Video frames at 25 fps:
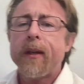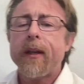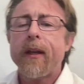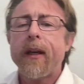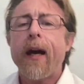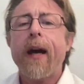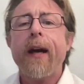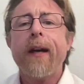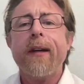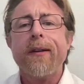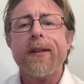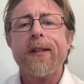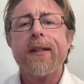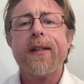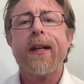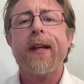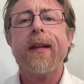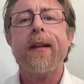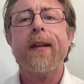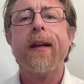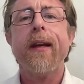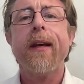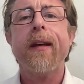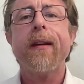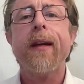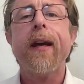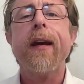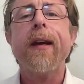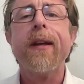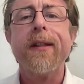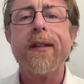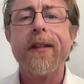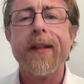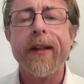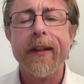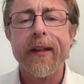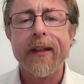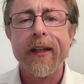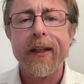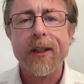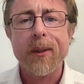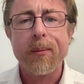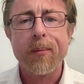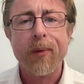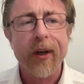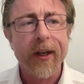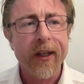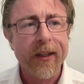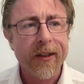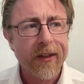I understand that. I understand the
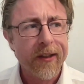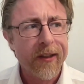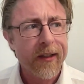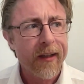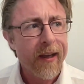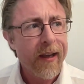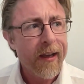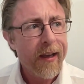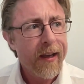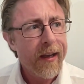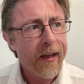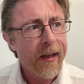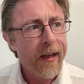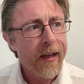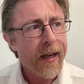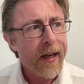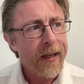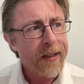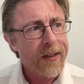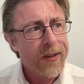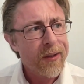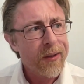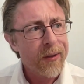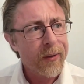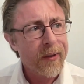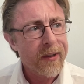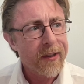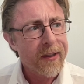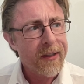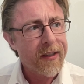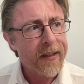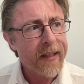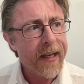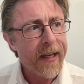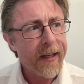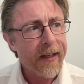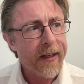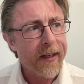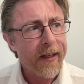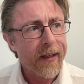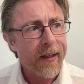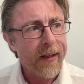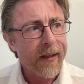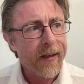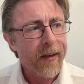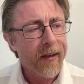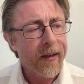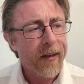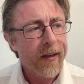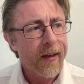desperation. I used to do these
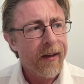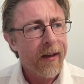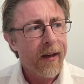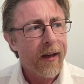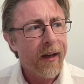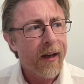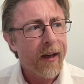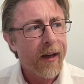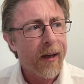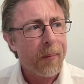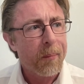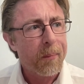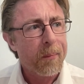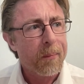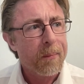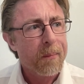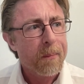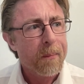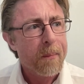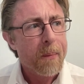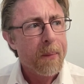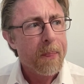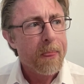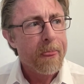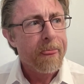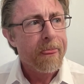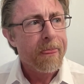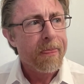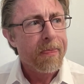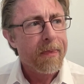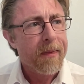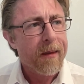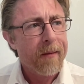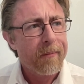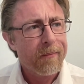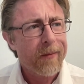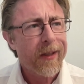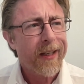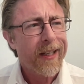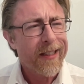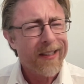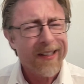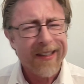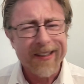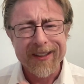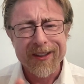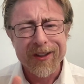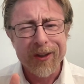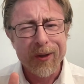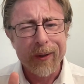dating, um, like I
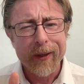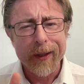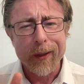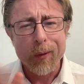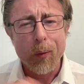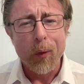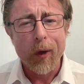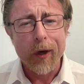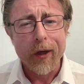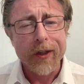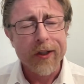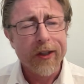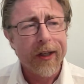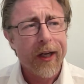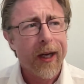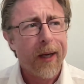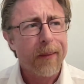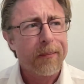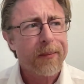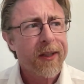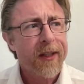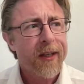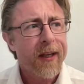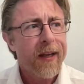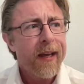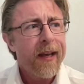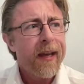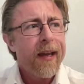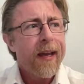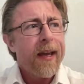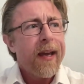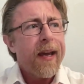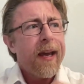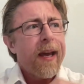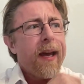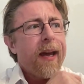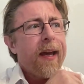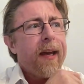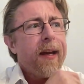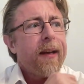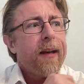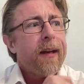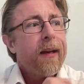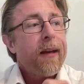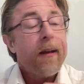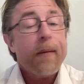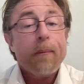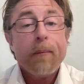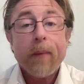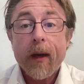said, it's little like workshops, and
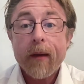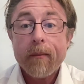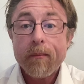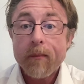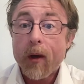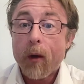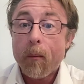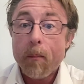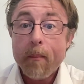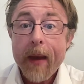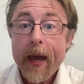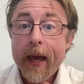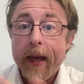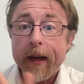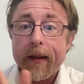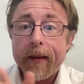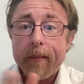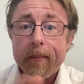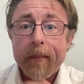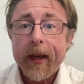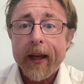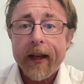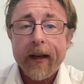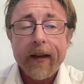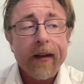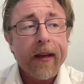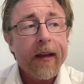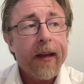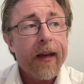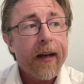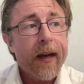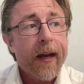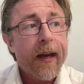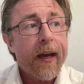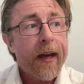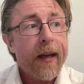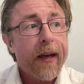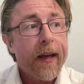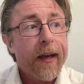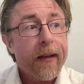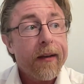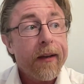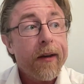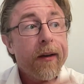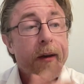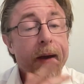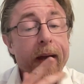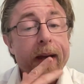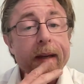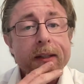it, uh, men, men, and I, I'd,
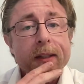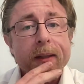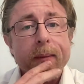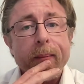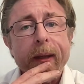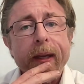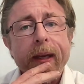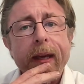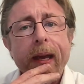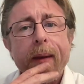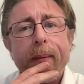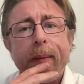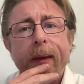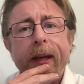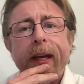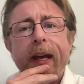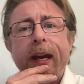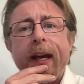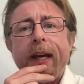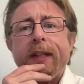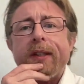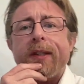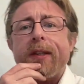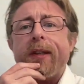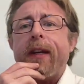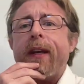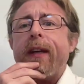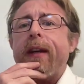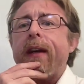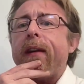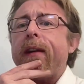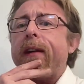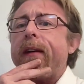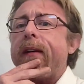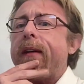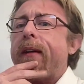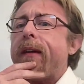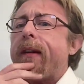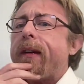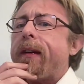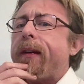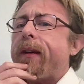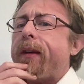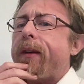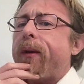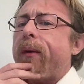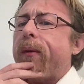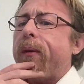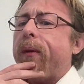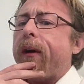you know, I ask them like, how many guys are here
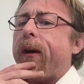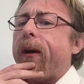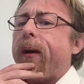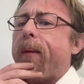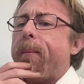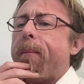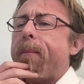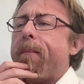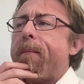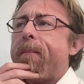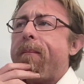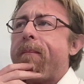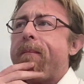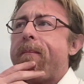to, um,